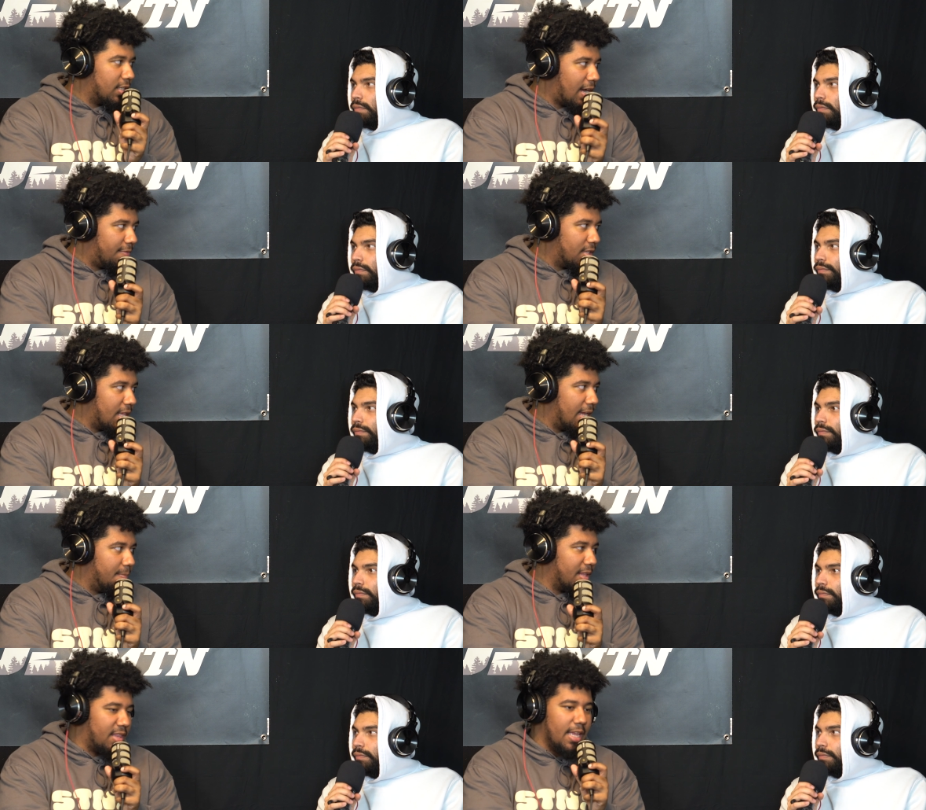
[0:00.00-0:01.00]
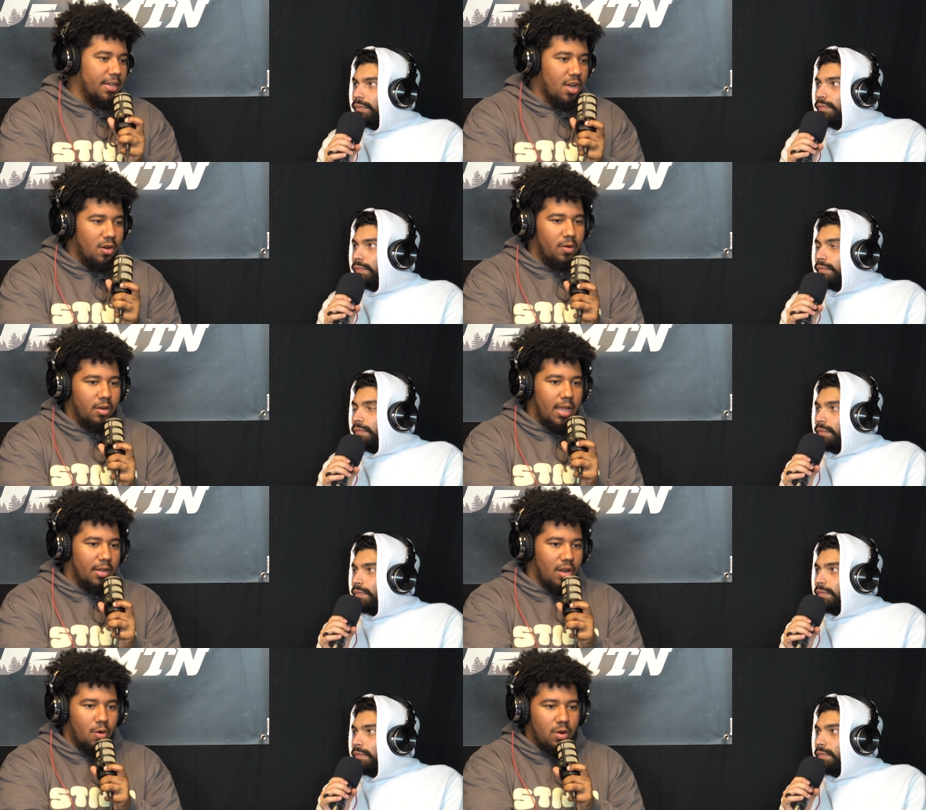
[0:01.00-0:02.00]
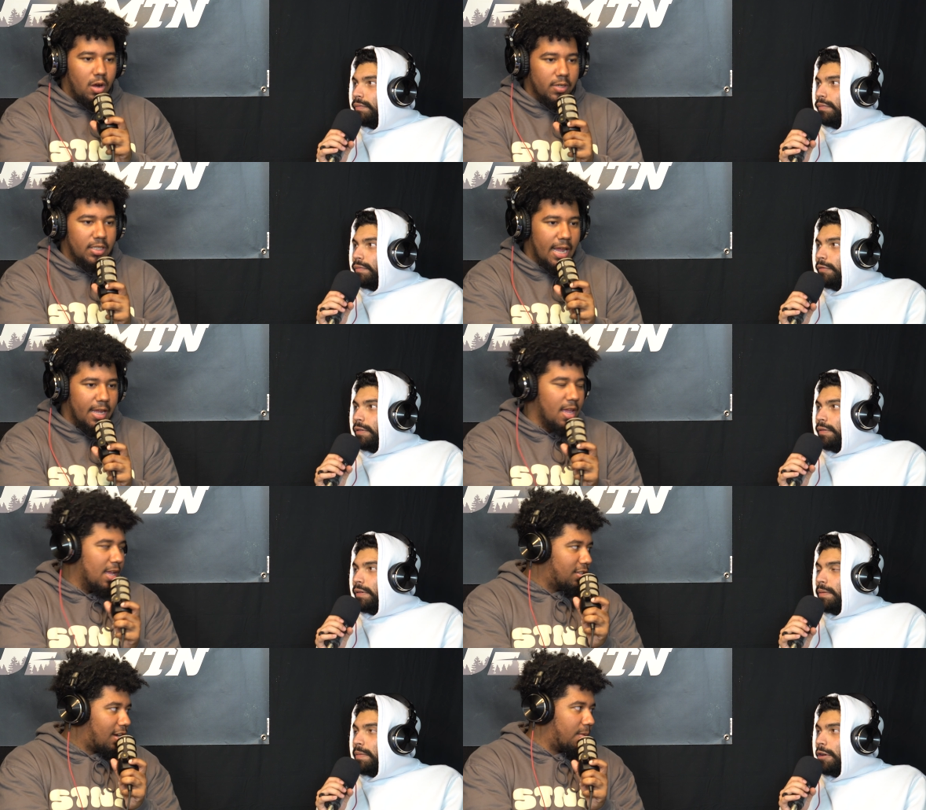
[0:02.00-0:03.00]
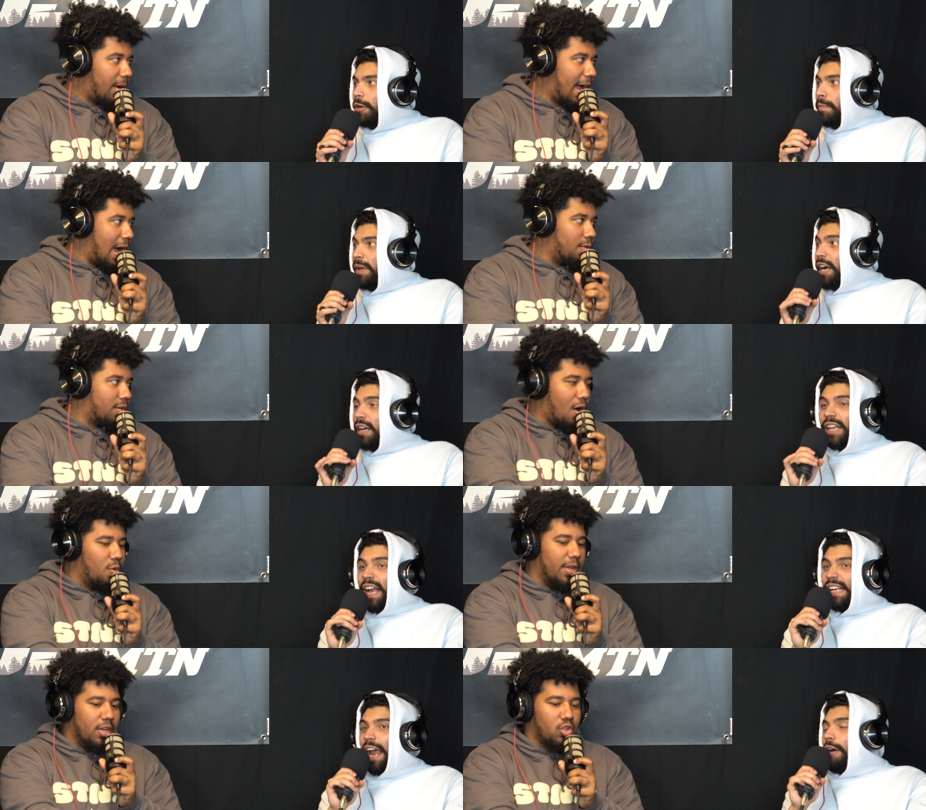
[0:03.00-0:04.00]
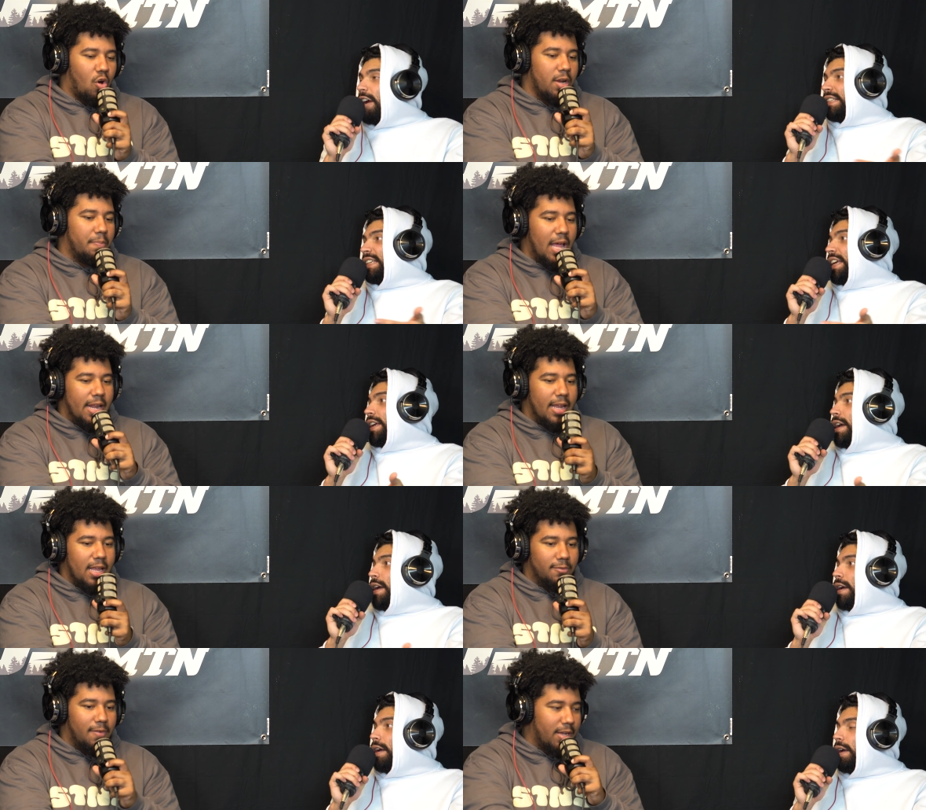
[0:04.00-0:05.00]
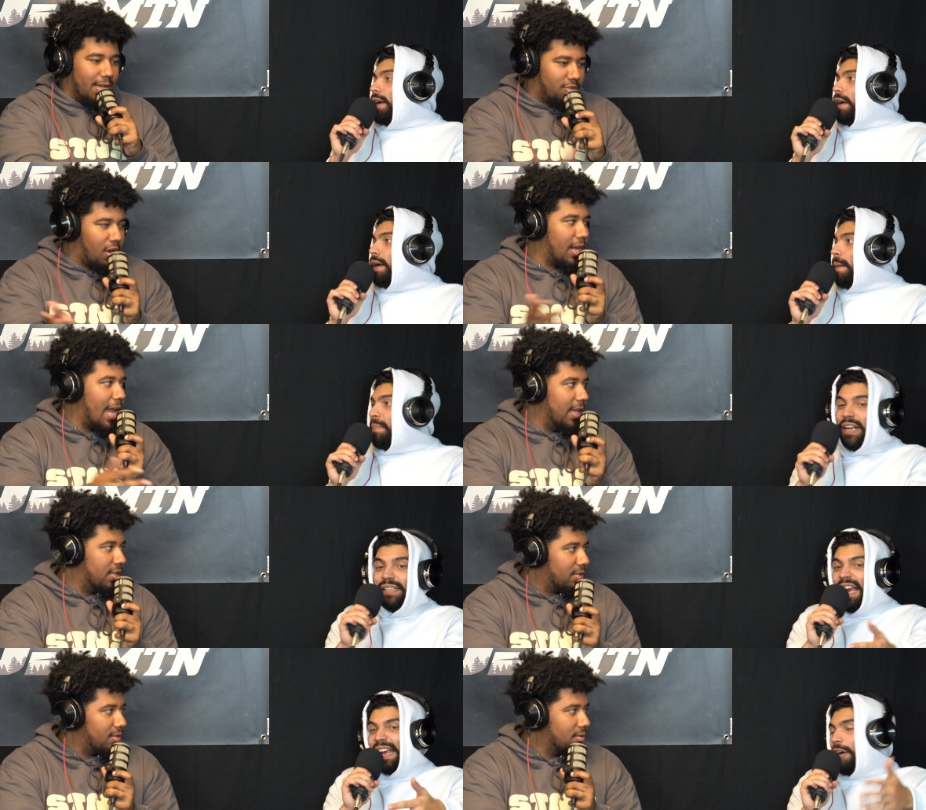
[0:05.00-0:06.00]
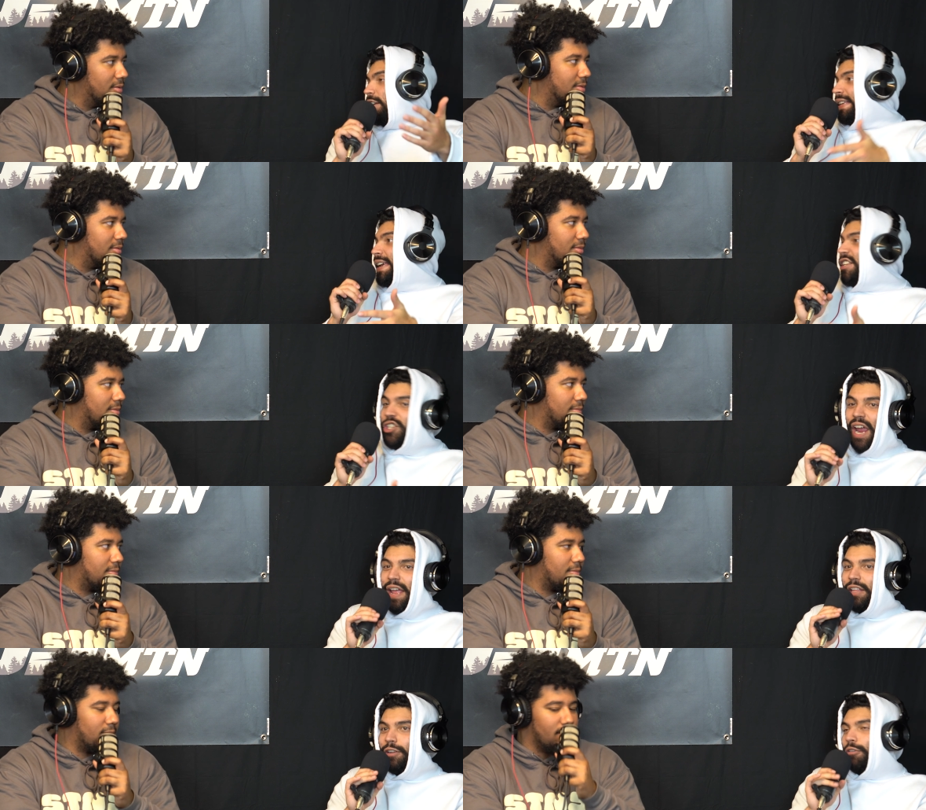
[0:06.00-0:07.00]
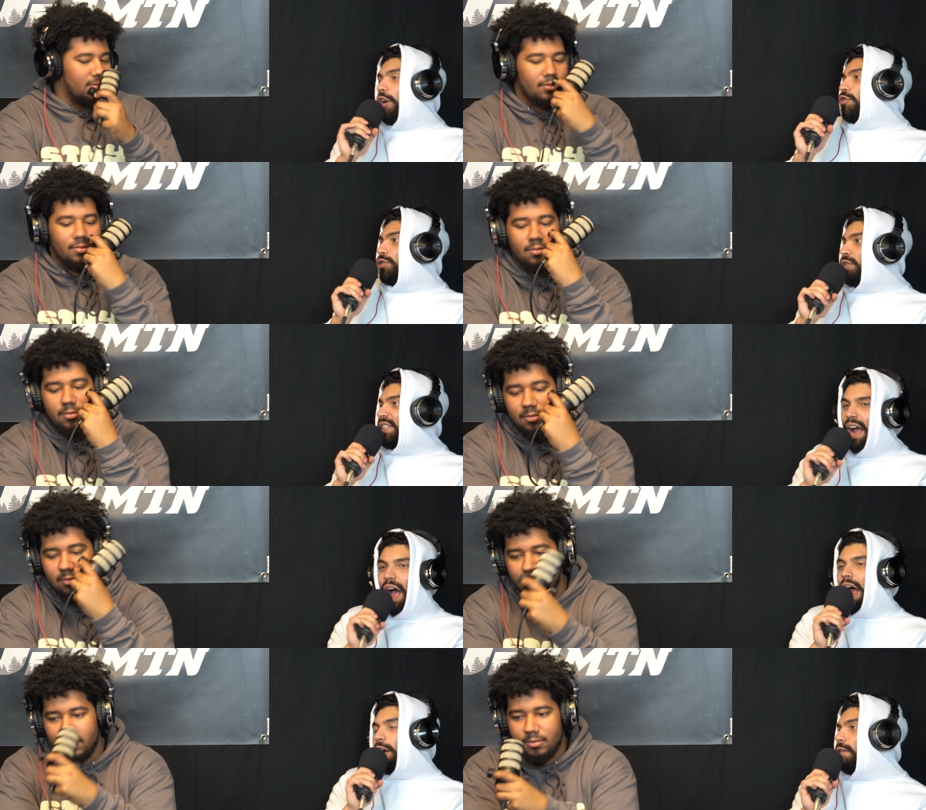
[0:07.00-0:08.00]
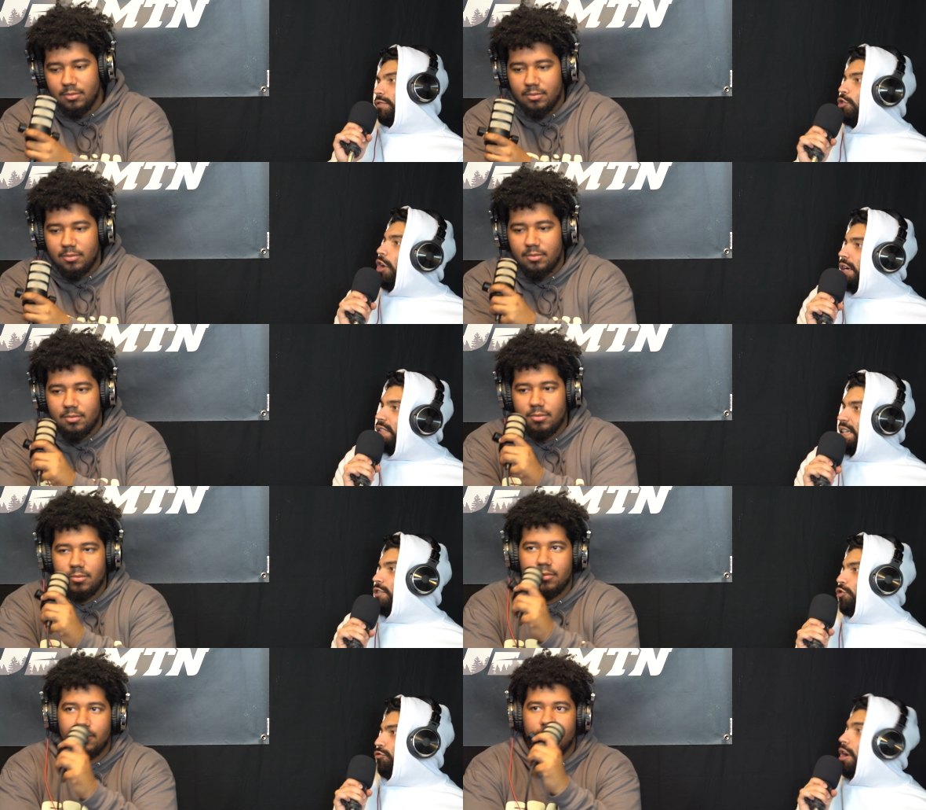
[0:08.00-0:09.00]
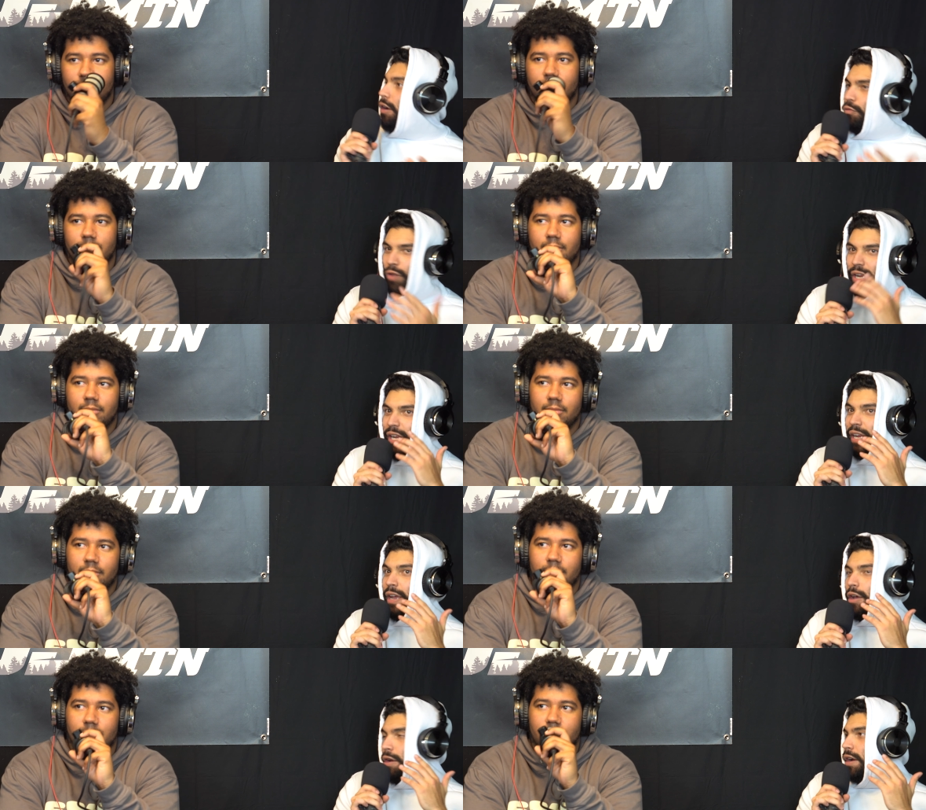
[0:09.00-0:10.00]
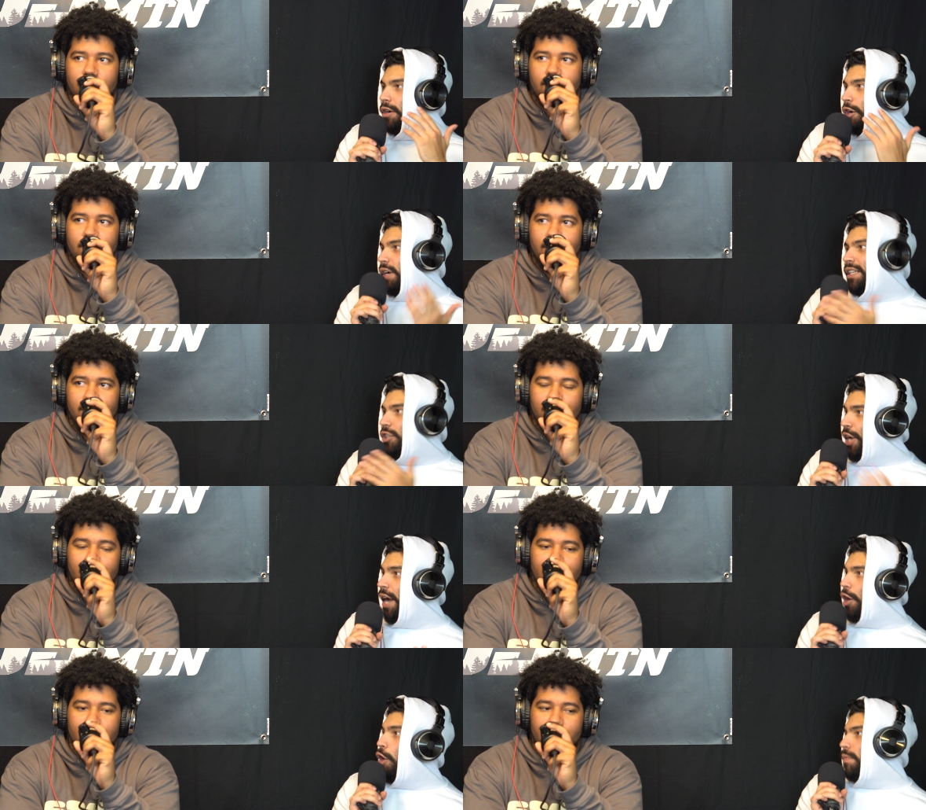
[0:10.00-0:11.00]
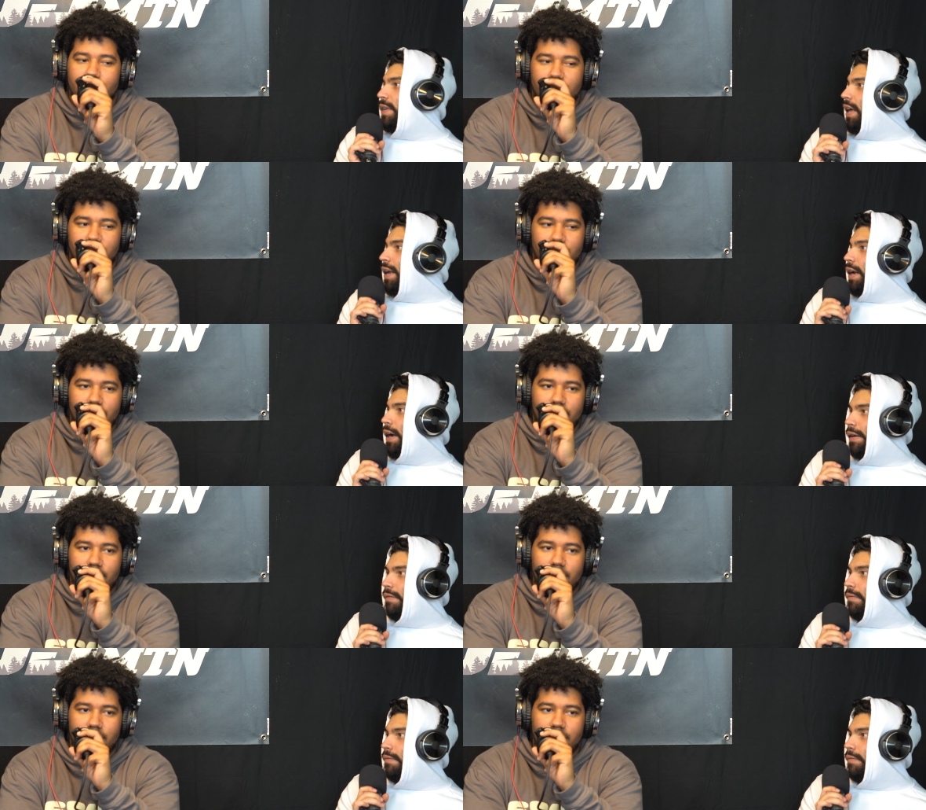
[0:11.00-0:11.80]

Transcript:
Speaker 1: and everything, but then don't don't go and say talk about how because Kobe I guarantee played against fucking drug because I
Speaker 2: guarantee Jalen Rose wasn't high off drugs and drunk when he couldn't check Kobe that night.